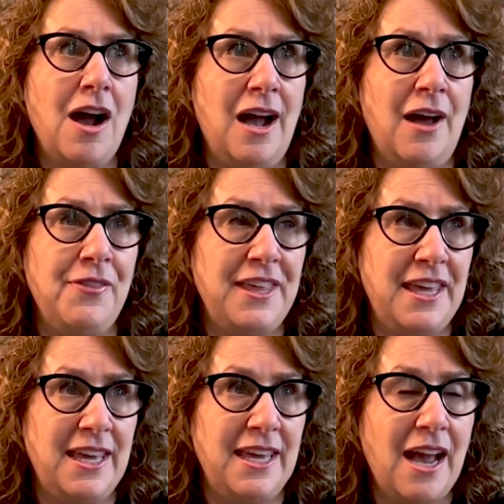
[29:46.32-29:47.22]
on
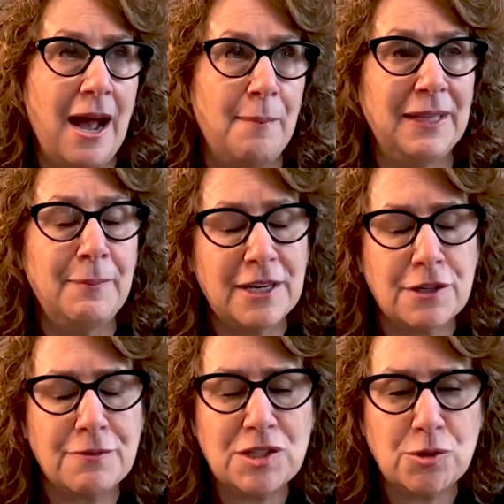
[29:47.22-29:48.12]
the limited
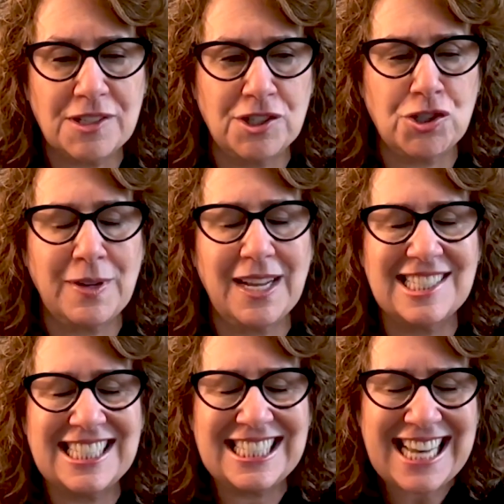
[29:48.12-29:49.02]
resources tree a
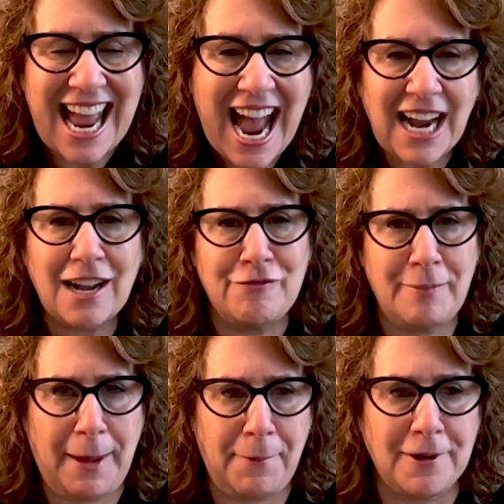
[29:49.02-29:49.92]
stack of
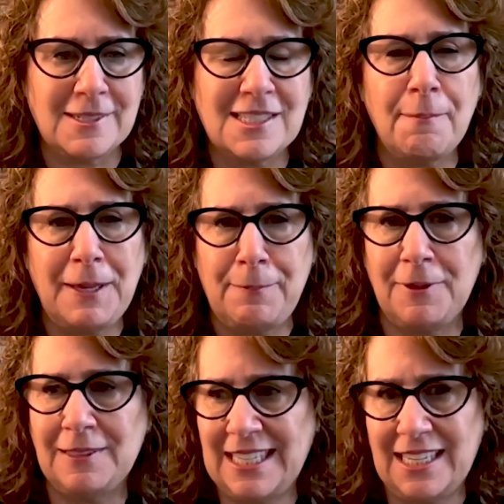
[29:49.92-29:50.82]
papers that
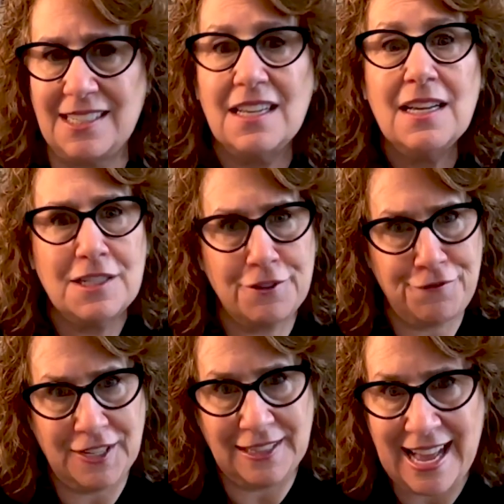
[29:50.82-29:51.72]
people need to
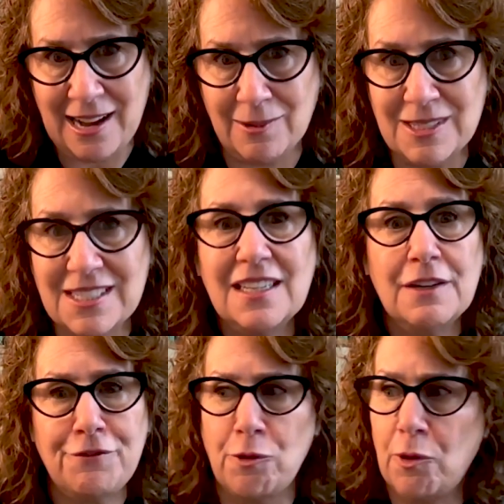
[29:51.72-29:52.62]
fill out
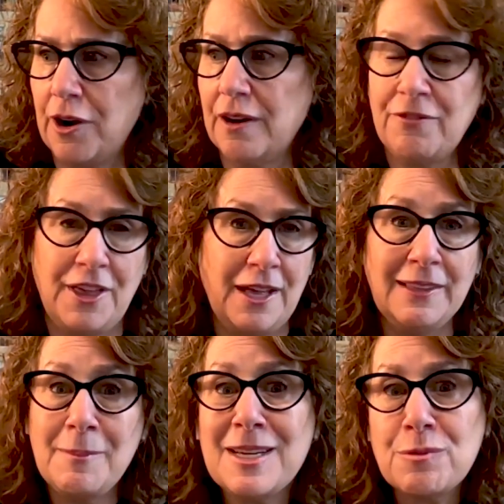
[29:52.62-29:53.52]
for the
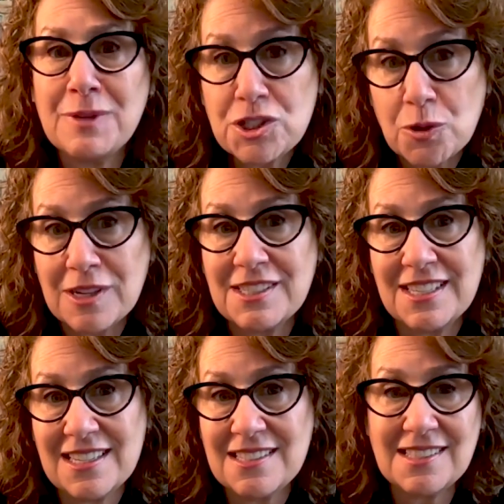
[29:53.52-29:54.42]
limited
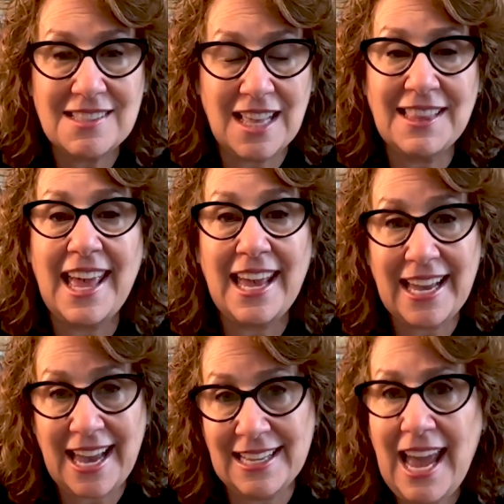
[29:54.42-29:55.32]
resources that they
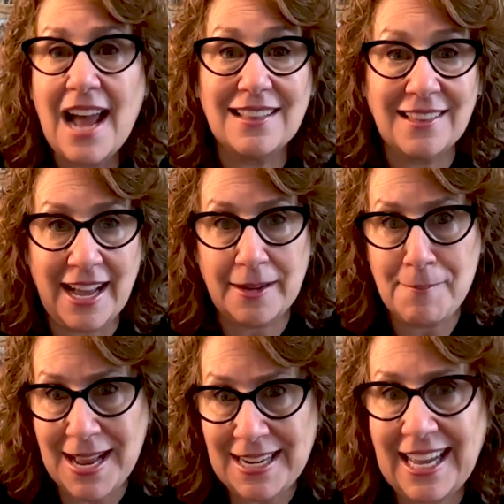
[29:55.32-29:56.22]
can get, like
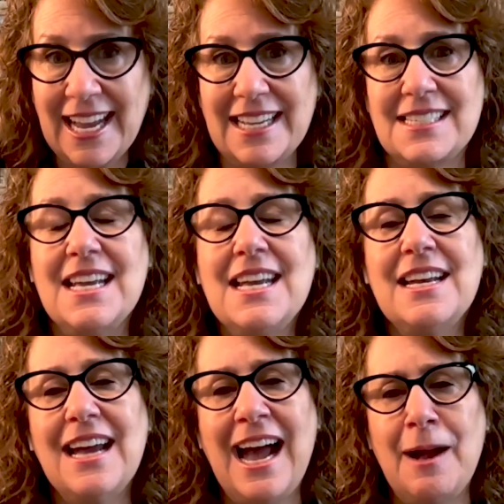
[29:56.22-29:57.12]
Medicaid.
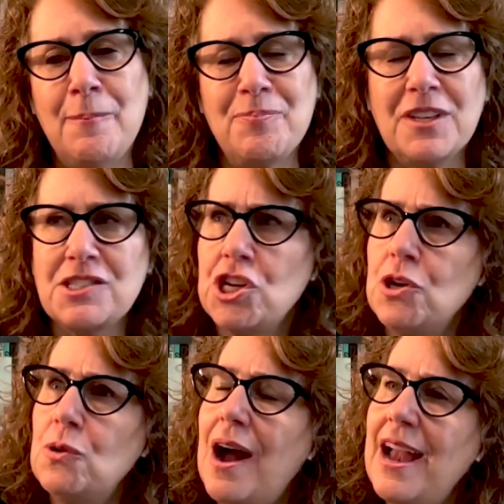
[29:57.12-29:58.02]

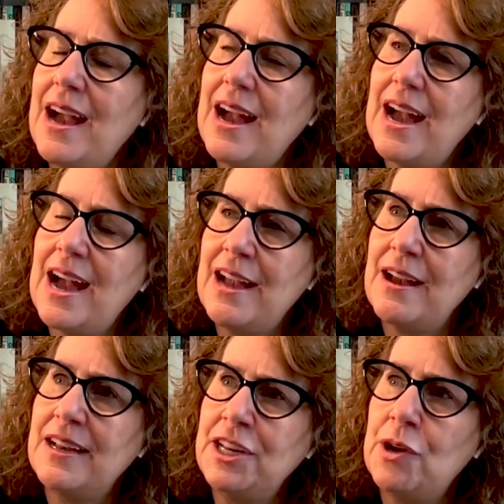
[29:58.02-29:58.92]
So
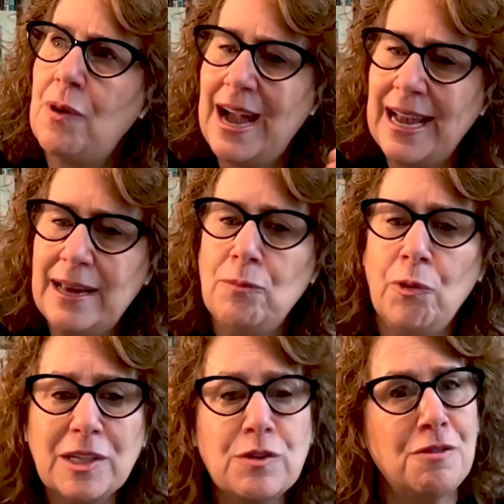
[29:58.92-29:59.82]
I
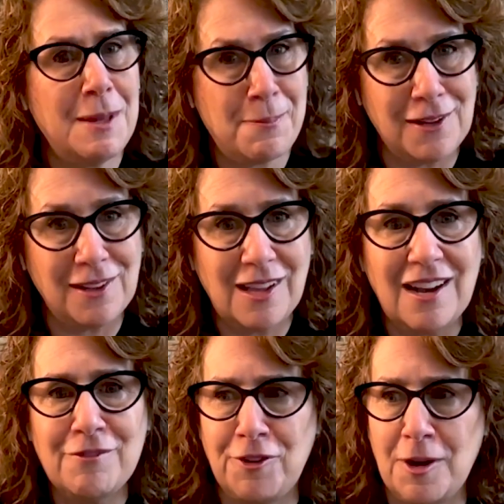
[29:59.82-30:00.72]
worked with people
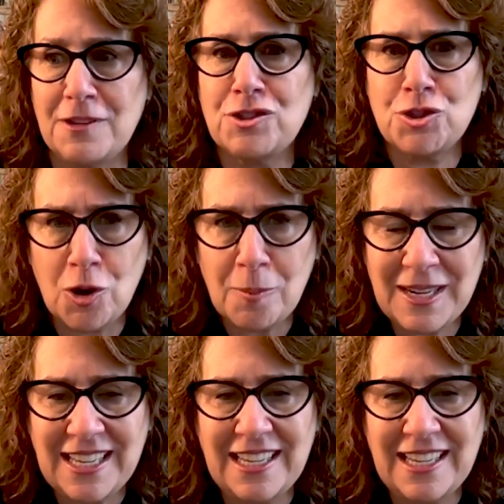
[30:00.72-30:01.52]
for so many